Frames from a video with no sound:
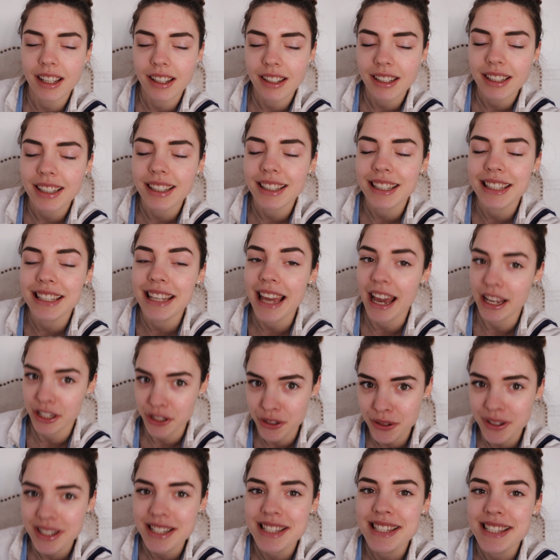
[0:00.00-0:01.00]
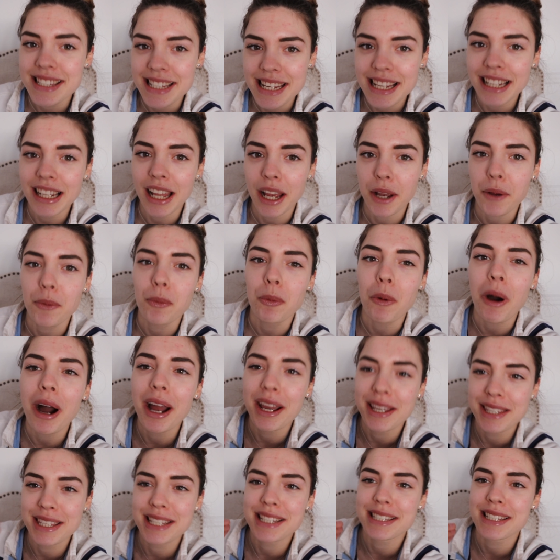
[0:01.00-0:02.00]
yeah, you can see, like,
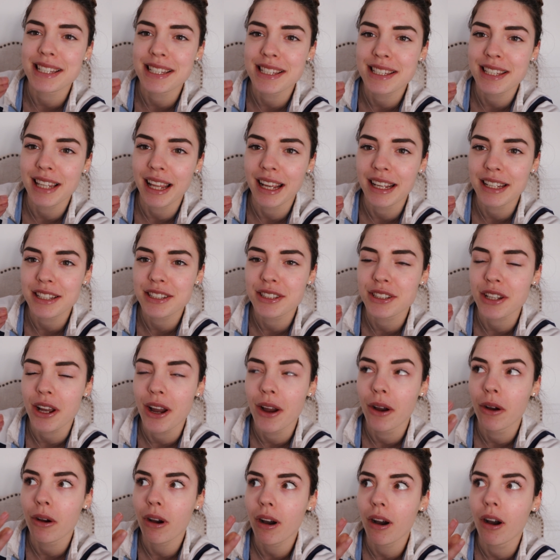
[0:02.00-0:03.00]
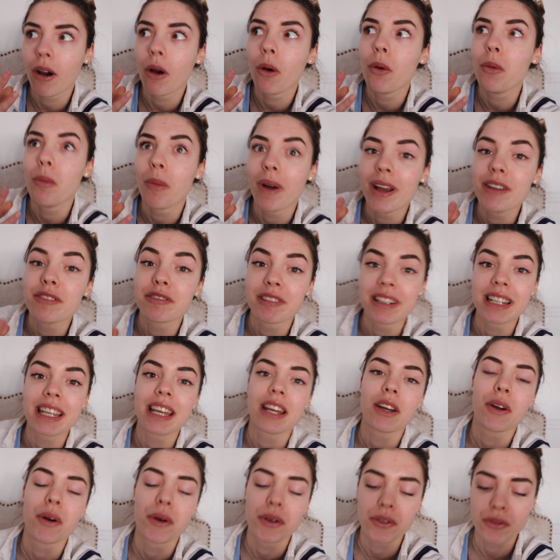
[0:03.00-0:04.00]
why there's this, like, so, oh my
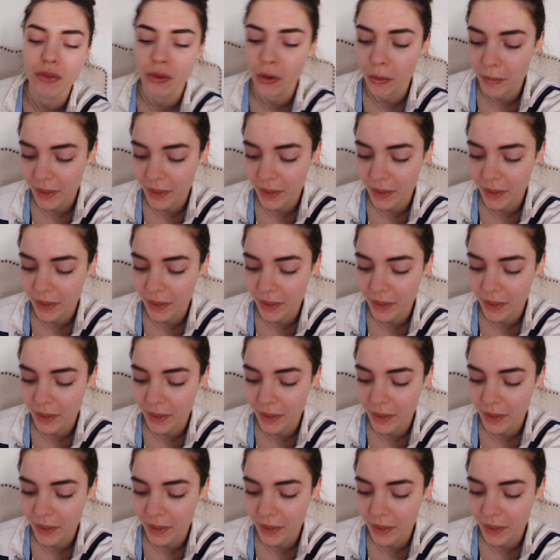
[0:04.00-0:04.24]
freaking God for